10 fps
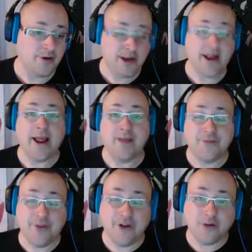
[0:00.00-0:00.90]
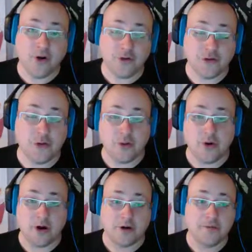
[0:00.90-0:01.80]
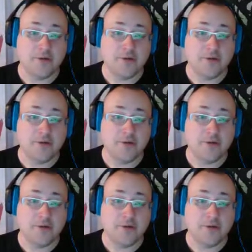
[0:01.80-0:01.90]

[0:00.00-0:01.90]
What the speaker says: Yeah, and these also are